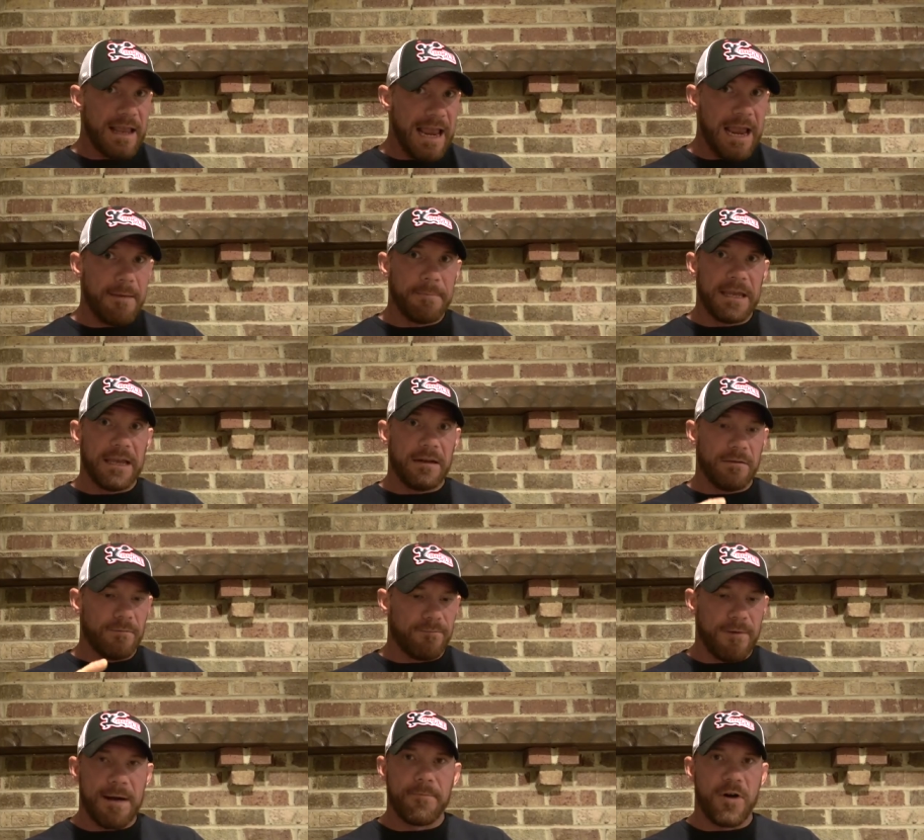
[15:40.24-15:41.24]

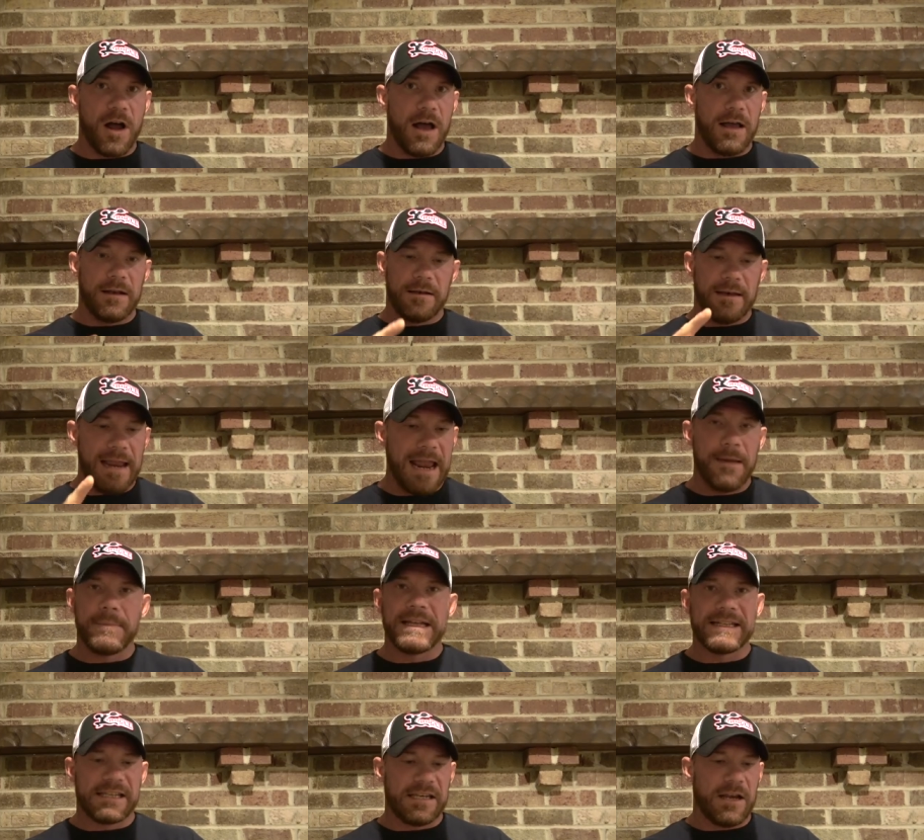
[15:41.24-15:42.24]
Ambien, Remeron,
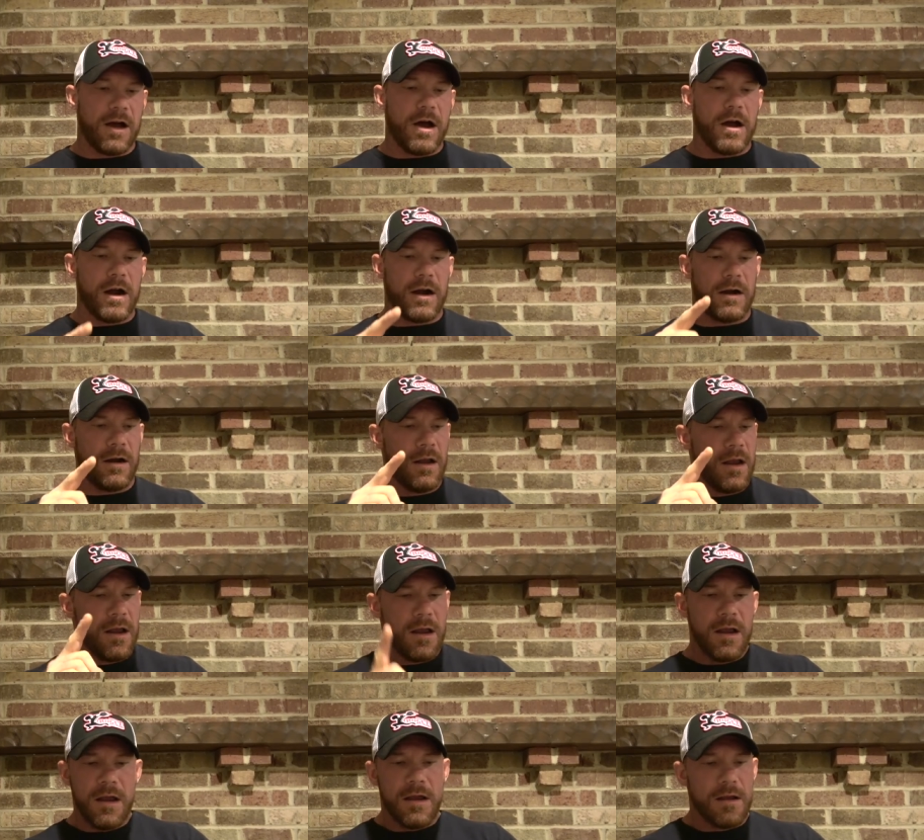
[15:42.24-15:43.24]
Ambien CR,
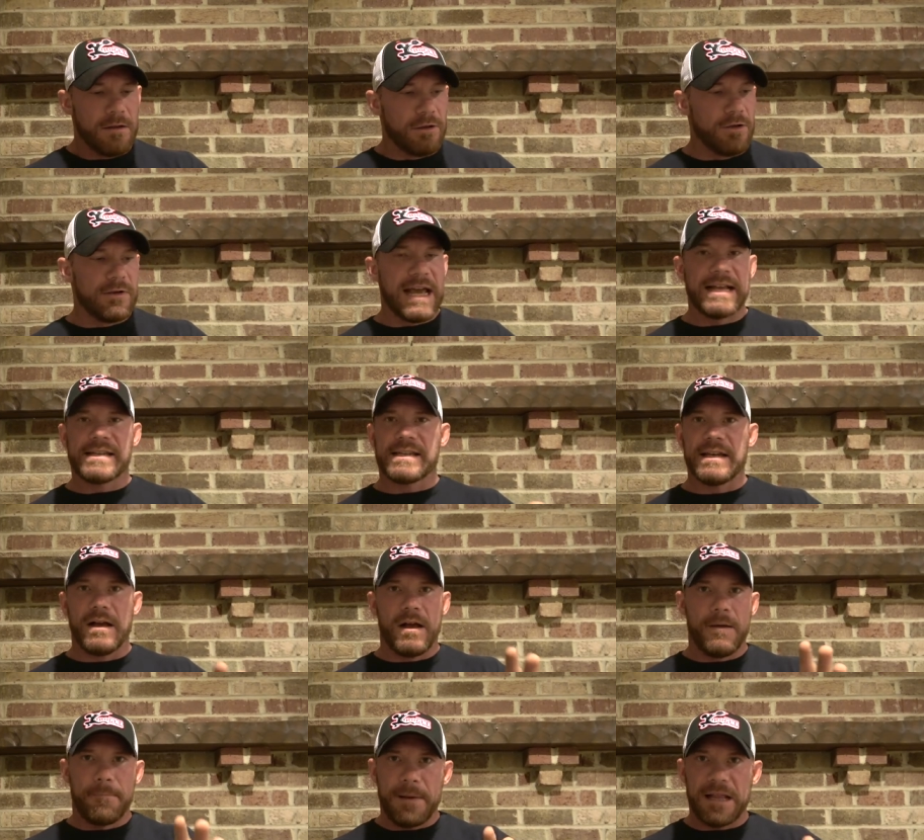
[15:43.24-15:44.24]

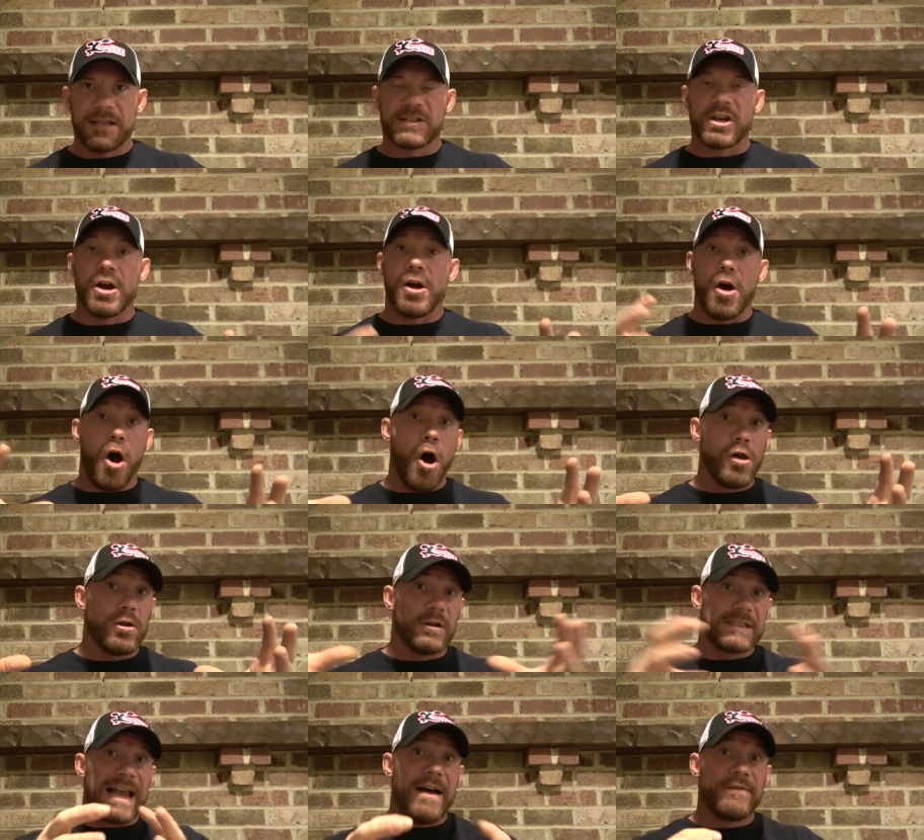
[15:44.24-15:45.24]
Lunesta, Belsomra,
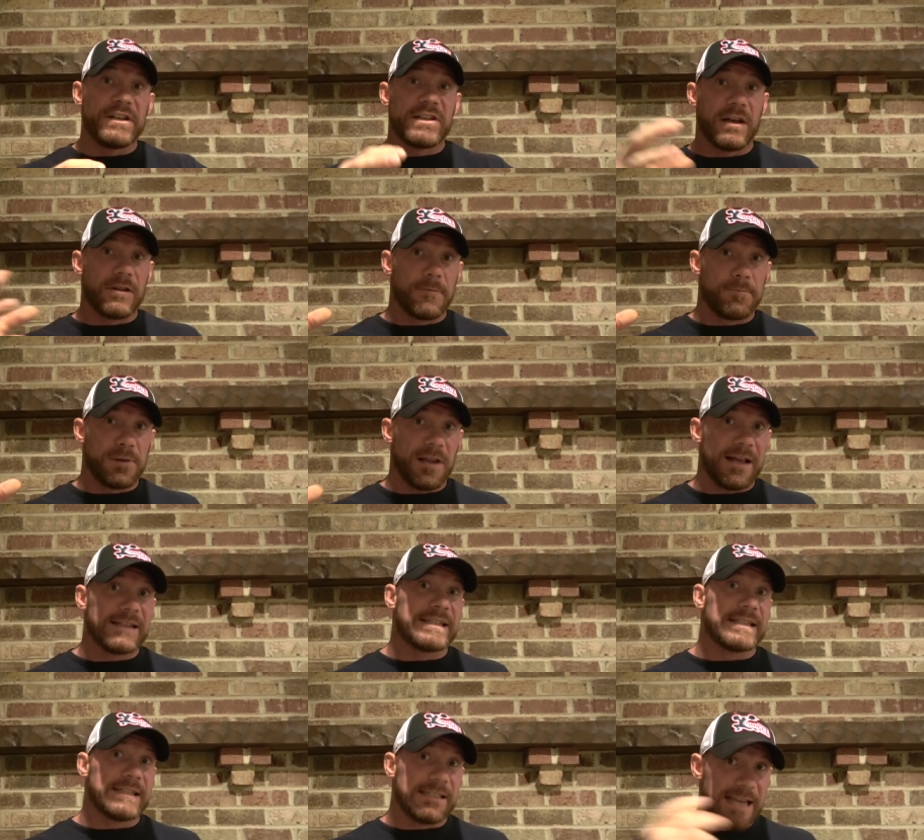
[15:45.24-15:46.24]
all on top of each other,
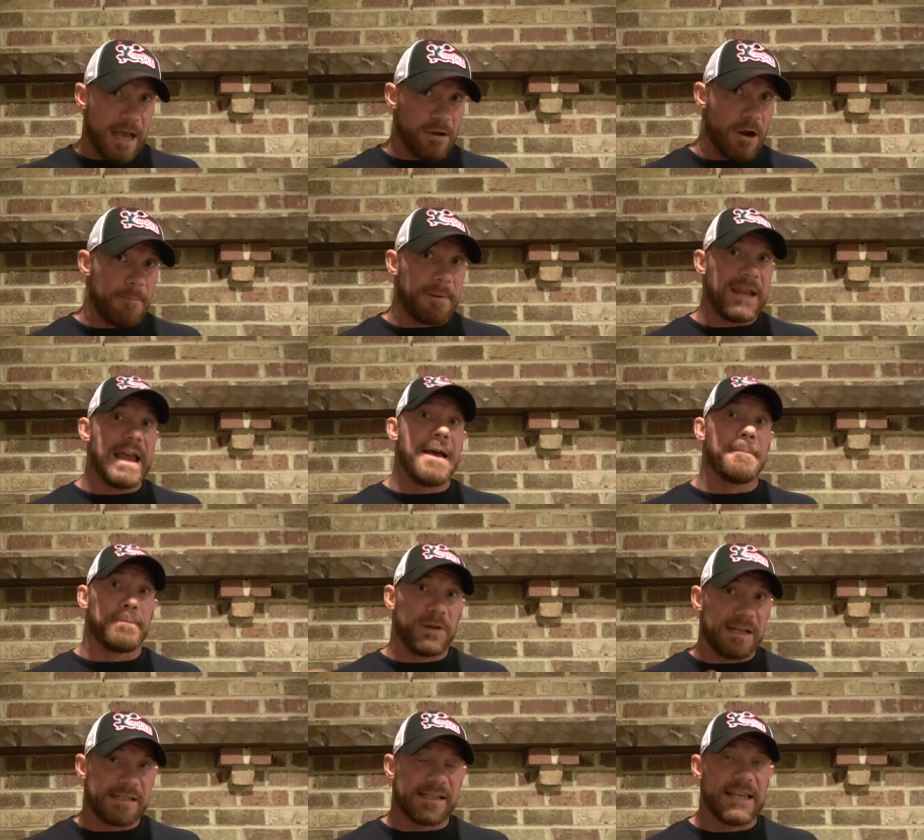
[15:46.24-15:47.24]
plus Tylenol PM,
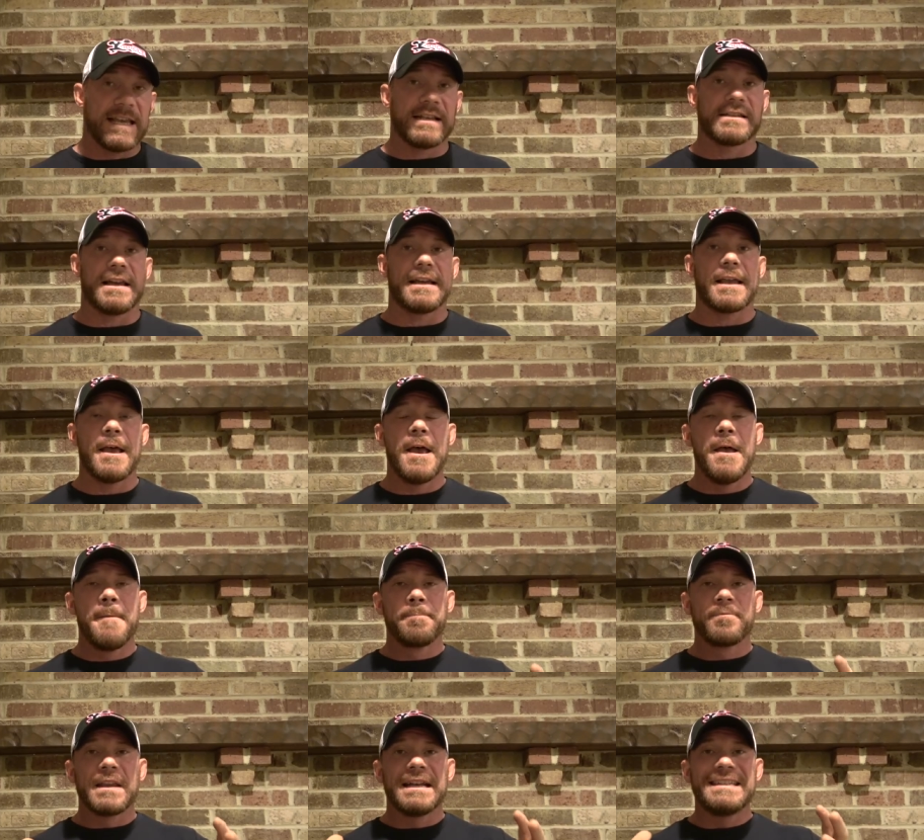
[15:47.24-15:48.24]
plus things like
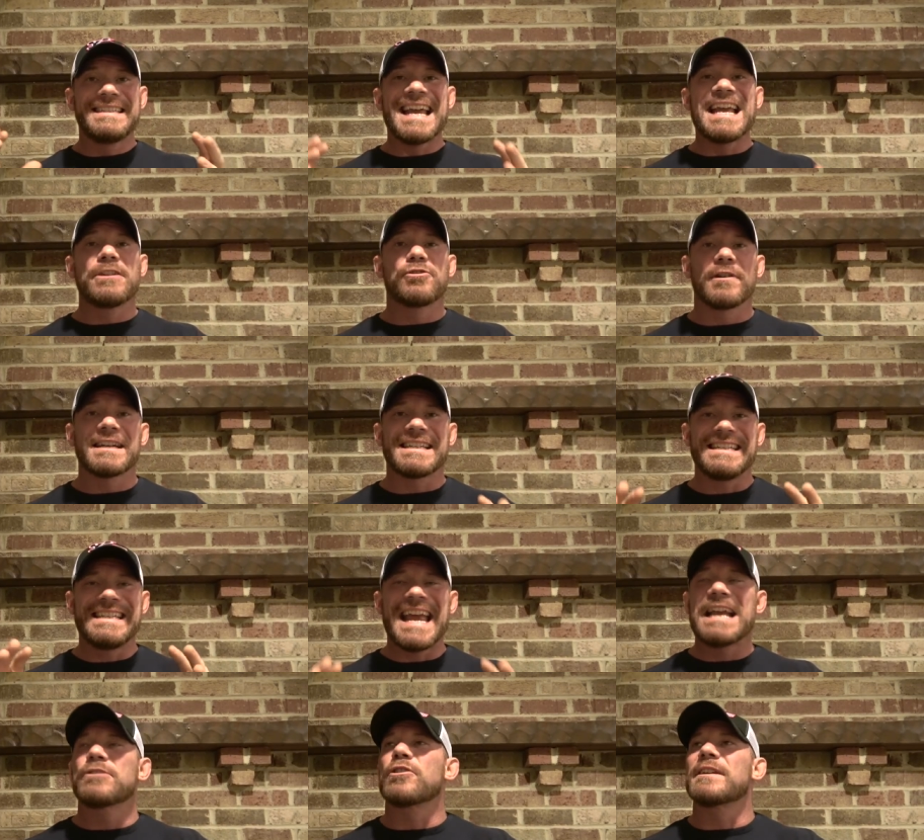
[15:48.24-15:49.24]
dangerous,
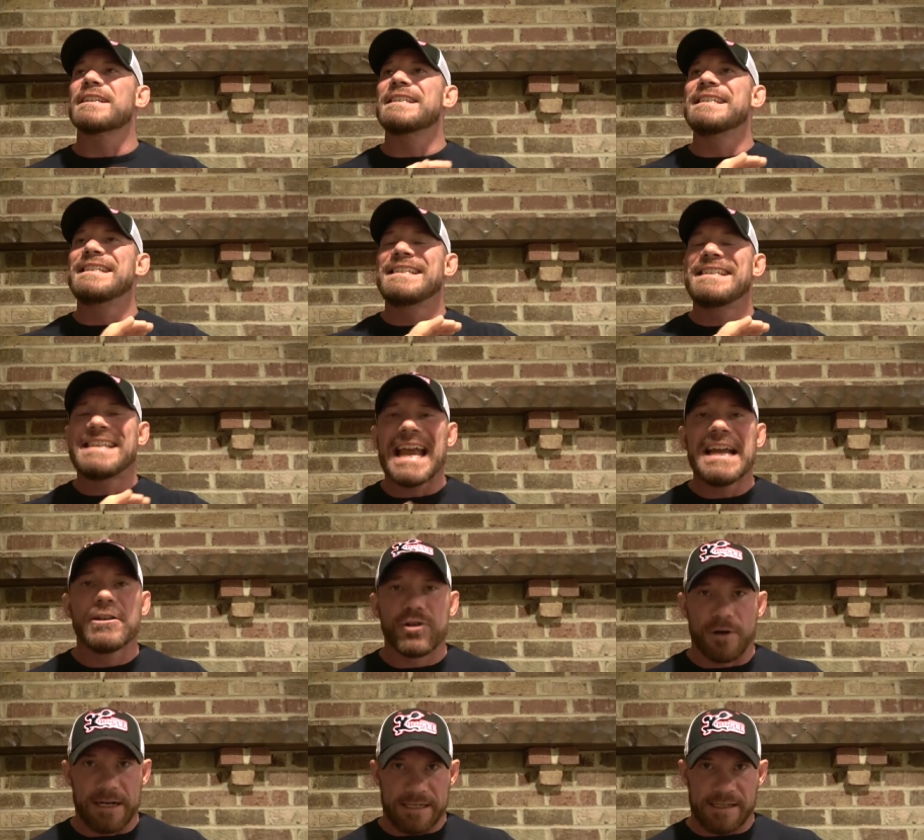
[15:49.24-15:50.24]
dangerous,
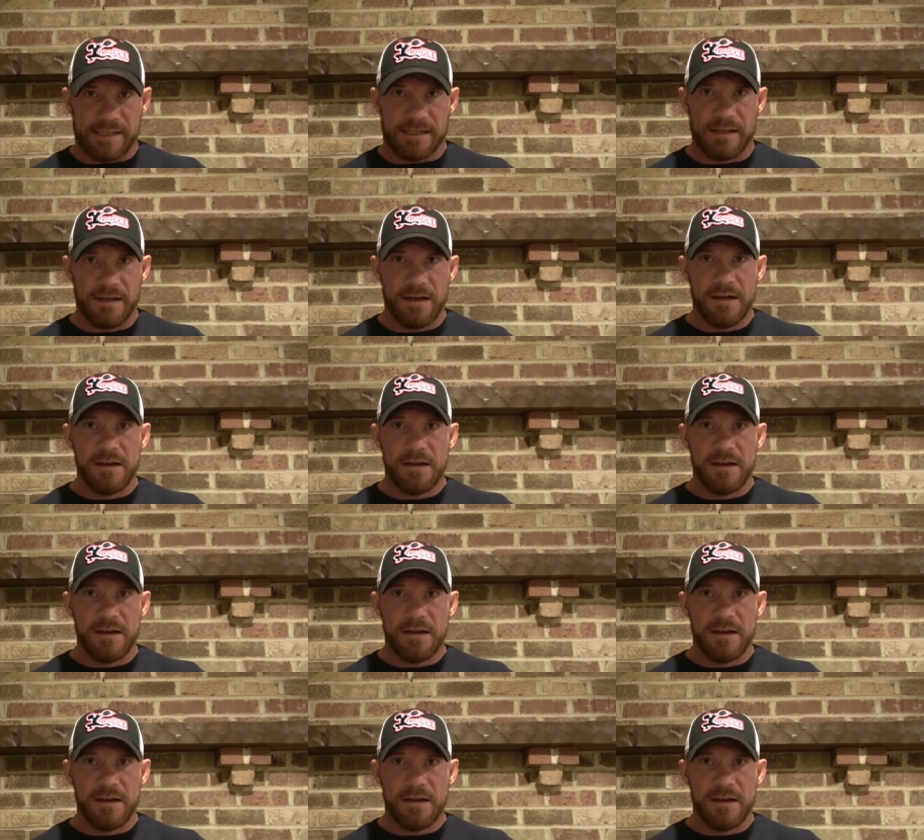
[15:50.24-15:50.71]
dangerous